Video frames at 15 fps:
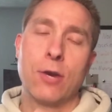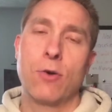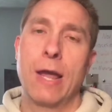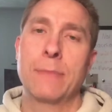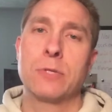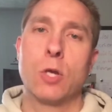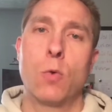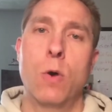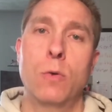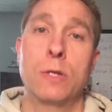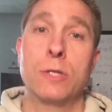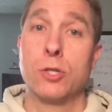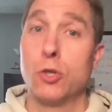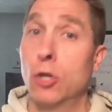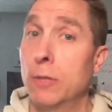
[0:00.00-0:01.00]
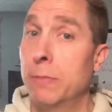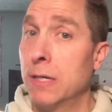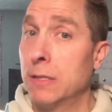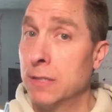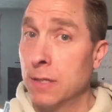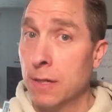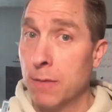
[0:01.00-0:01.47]
Graham's quote is good, but
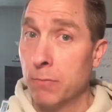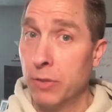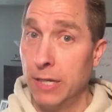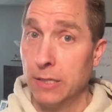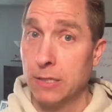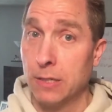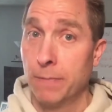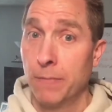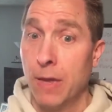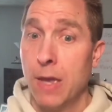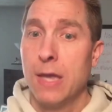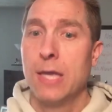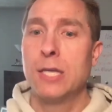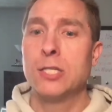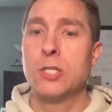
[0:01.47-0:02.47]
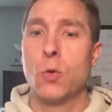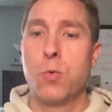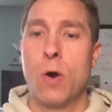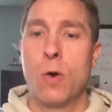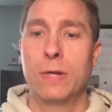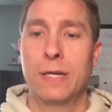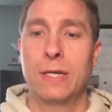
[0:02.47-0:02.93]
it's incomplete. His
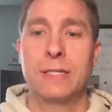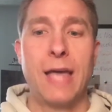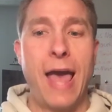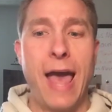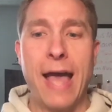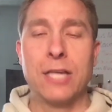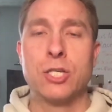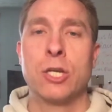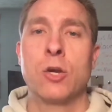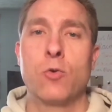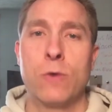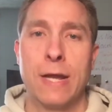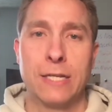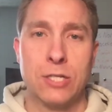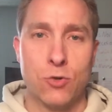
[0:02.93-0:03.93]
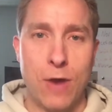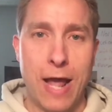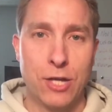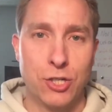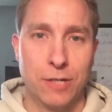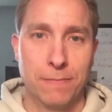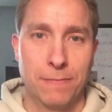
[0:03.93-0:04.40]
quote is, action creates
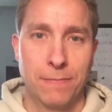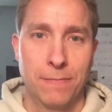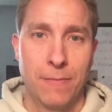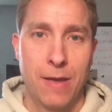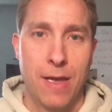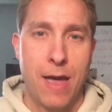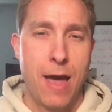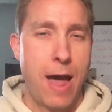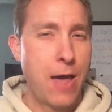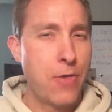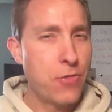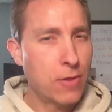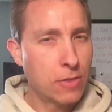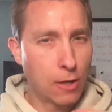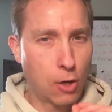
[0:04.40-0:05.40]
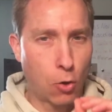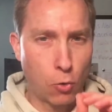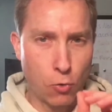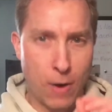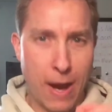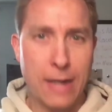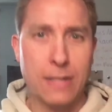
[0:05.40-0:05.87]
traction. I think the
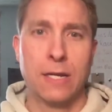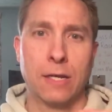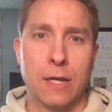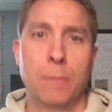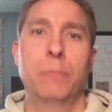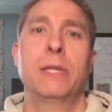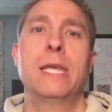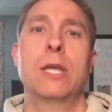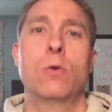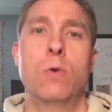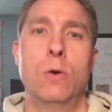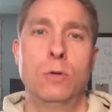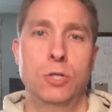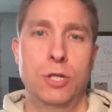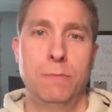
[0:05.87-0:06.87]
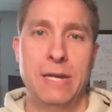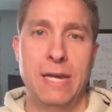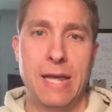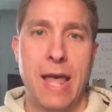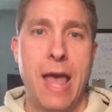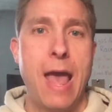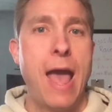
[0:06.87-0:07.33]
correct and complete quote should
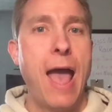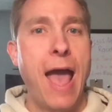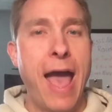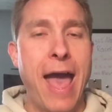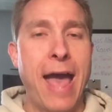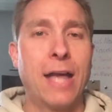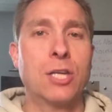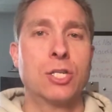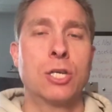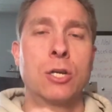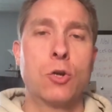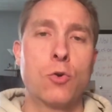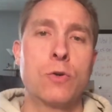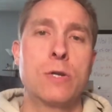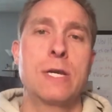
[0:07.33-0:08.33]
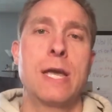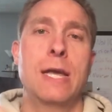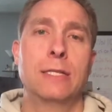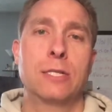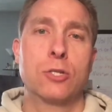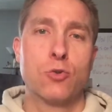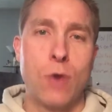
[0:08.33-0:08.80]
be, action
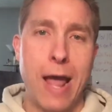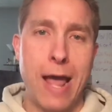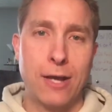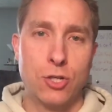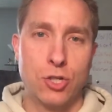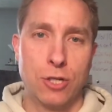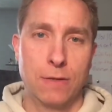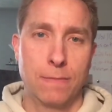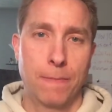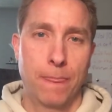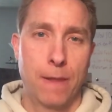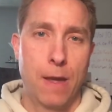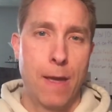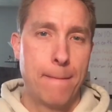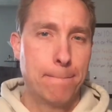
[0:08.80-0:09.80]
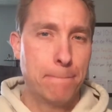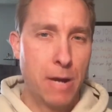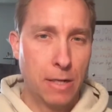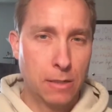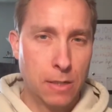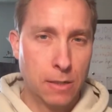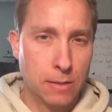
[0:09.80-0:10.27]
creates traction,
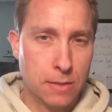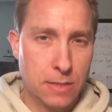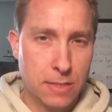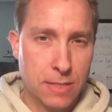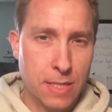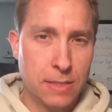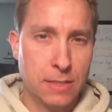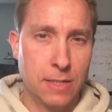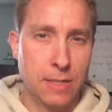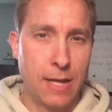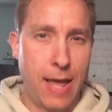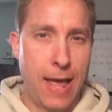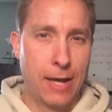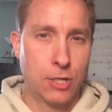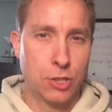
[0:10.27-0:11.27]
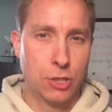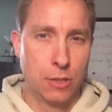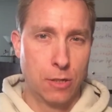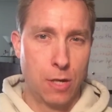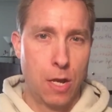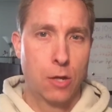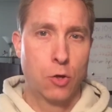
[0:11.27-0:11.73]
but consistent
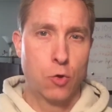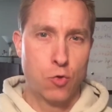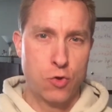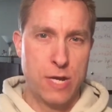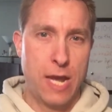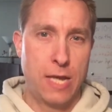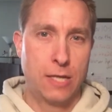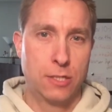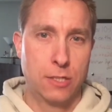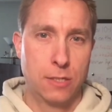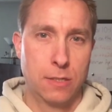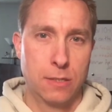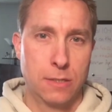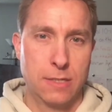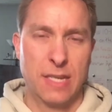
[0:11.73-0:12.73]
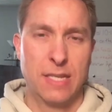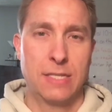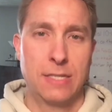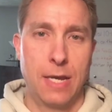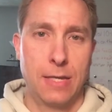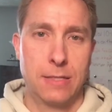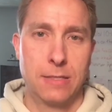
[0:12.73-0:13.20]
action creates
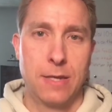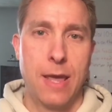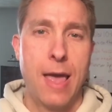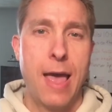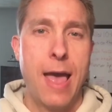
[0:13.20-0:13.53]
success.